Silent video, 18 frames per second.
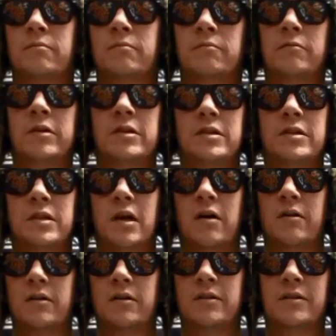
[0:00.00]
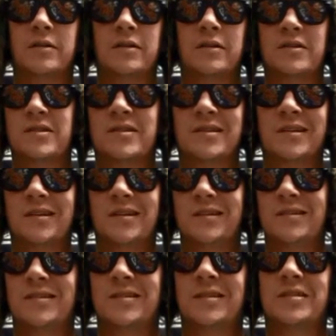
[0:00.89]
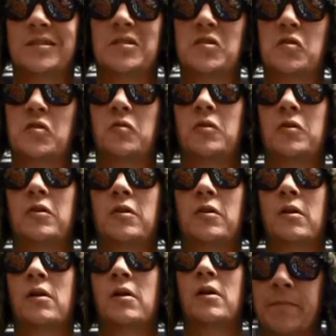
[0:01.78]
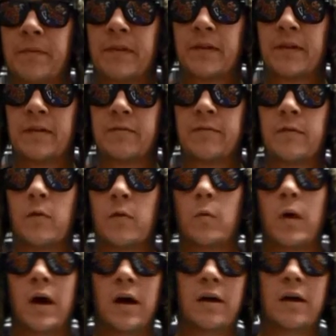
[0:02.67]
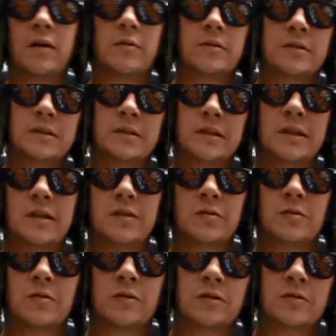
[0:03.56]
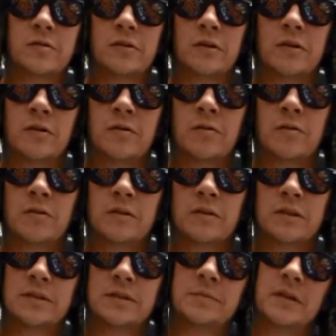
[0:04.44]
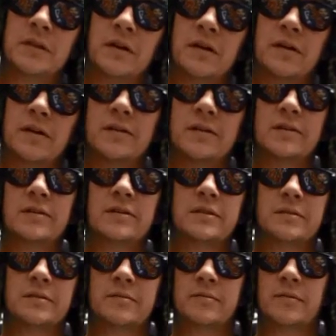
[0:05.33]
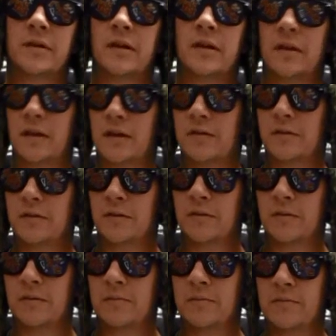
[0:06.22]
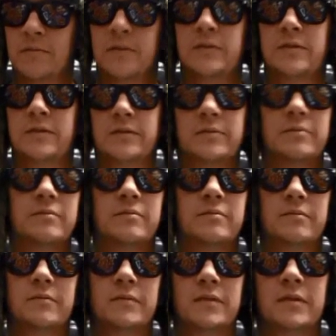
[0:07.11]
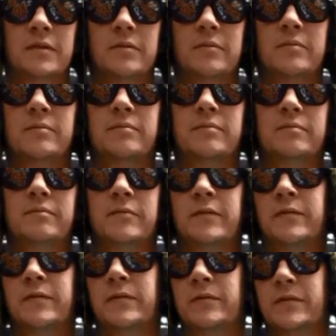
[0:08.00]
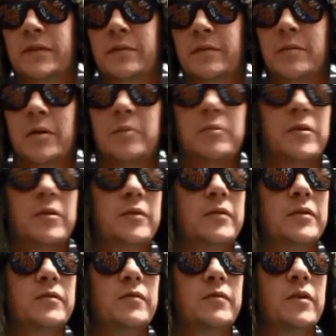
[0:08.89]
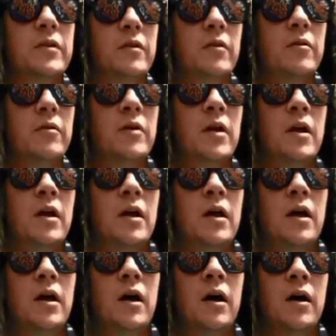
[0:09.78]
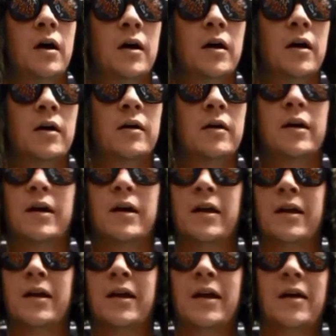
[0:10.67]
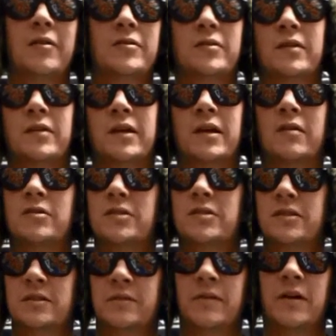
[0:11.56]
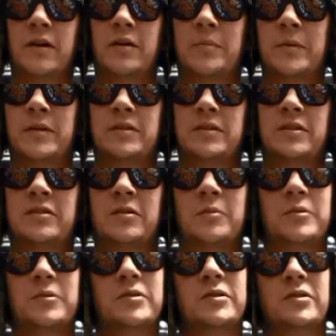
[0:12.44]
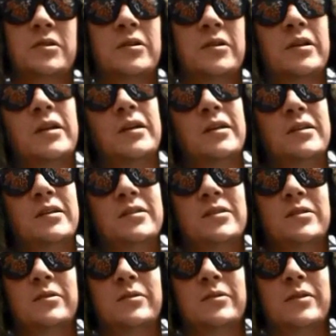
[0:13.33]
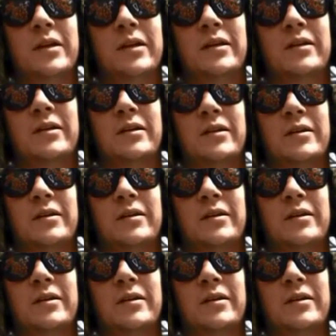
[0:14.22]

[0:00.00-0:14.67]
reached out and seized this little girl. For a while, I was leaning towards Rinon just because I like Rinon. If you've seen my previous video, I also like how she's developing. She's almost turning into like